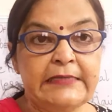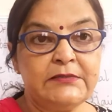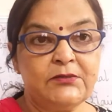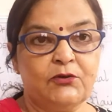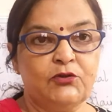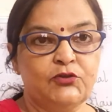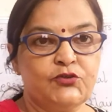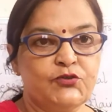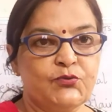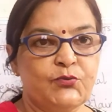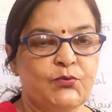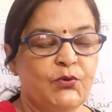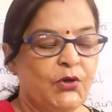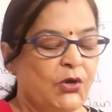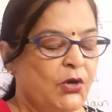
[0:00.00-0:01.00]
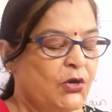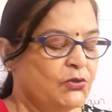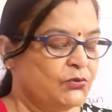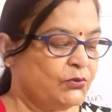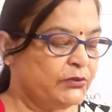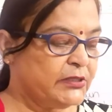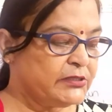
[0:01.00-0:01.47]
us also.
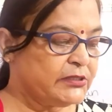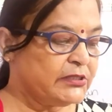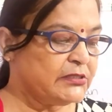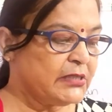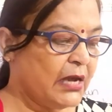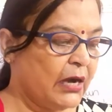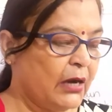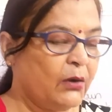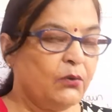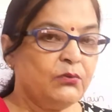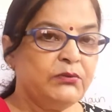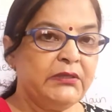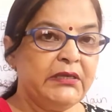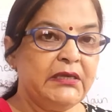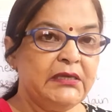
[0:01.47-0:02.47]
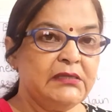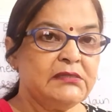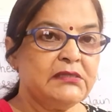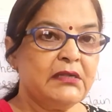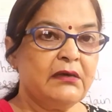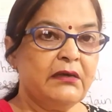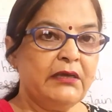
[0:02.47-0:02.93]
So this is how
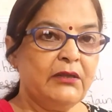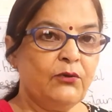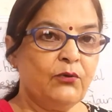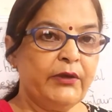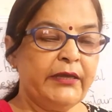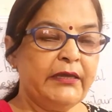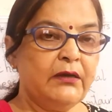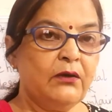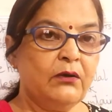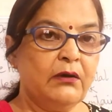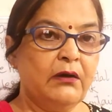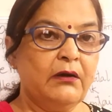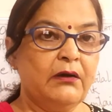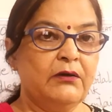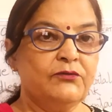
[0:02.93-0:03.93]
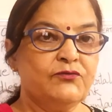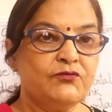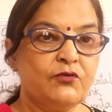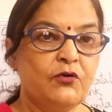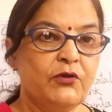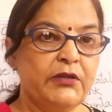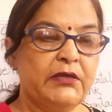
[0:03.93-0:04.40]
these uh, heroic
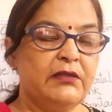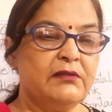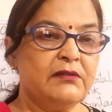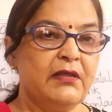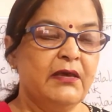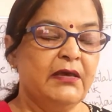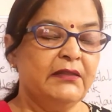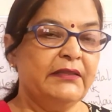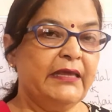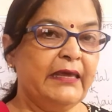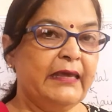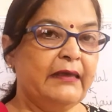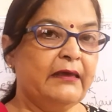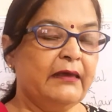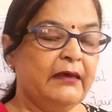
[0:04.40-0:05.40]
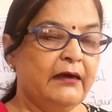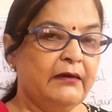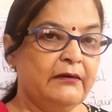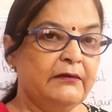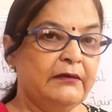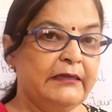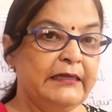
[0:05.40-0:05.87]
stories they
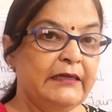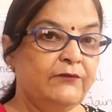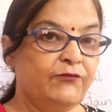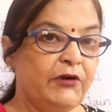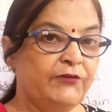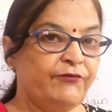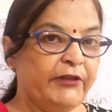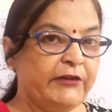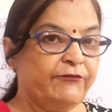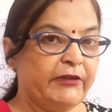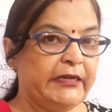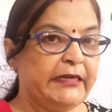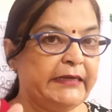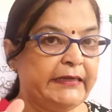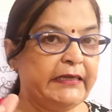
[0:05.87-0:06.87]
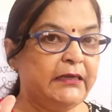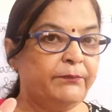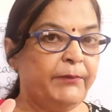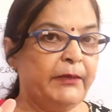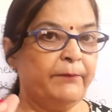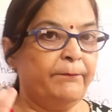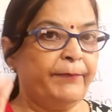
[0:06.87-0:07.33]
leave a very very
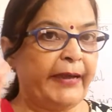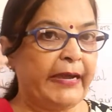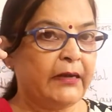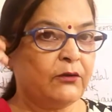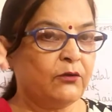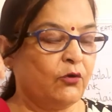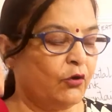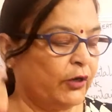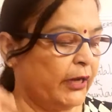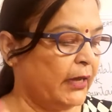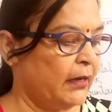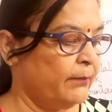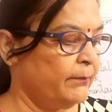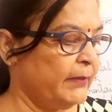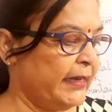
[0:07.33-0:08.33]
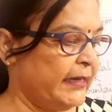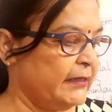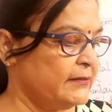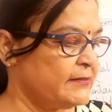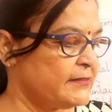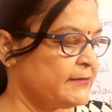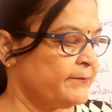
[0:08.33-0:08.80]
deep impact on our
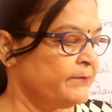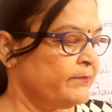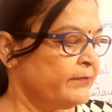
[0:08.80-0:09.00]
minds.